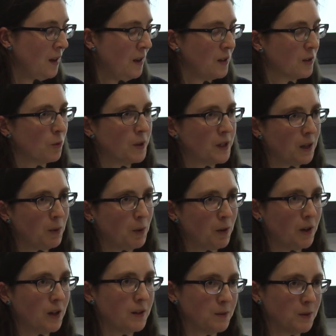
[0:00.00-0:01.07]
so one thing we
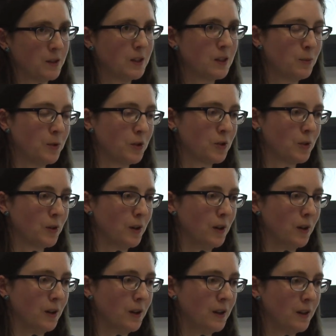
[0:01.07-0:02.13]
realised was a 6-month
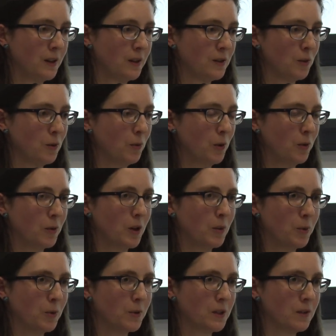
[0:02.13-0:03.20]
trial. So we were doing a
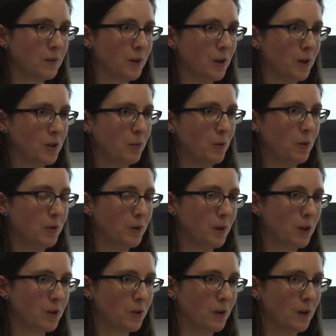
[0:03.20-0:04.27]
process evaluation, we were doing
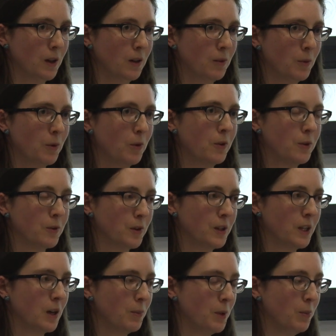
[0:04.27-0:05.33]
a trial. We were also trying to
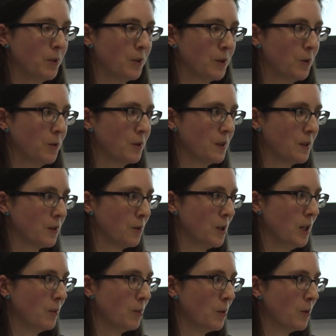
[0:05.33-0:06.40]
get people to go to the
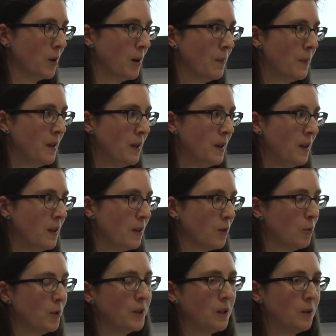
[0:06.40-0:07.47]
screening programme. So
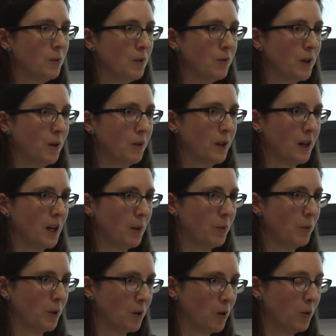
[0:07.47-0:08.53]
one thing we found that
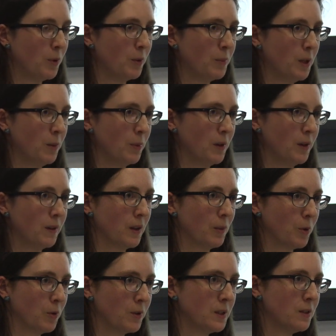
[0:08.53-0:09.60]
happened with a couple of people is the
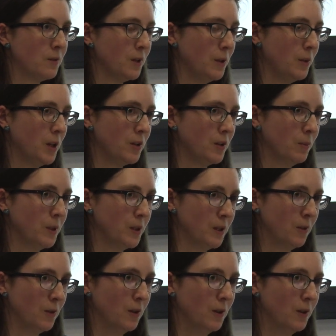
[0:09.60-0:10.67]
process evaluation
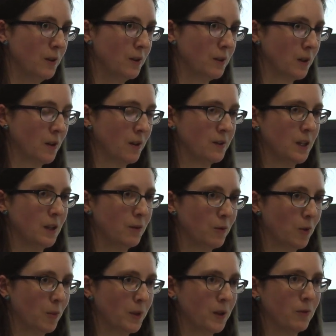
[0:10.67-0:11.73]
materials, the consent
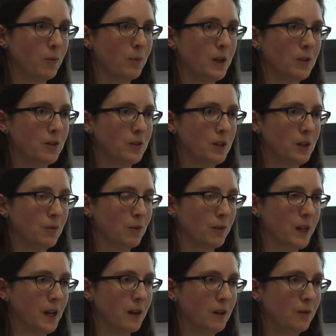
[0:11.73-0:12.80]
forms, the information sheet for
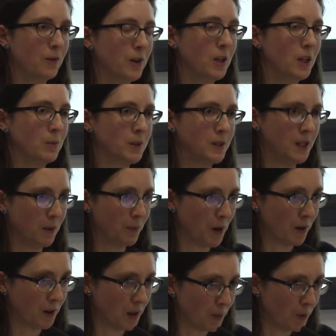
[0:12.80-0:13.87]
that, inviting them to take
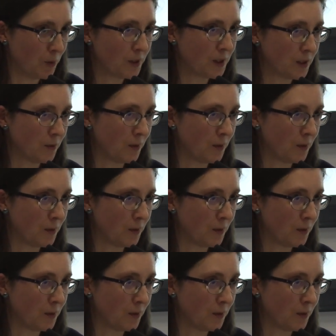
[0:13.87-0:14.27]
part in the process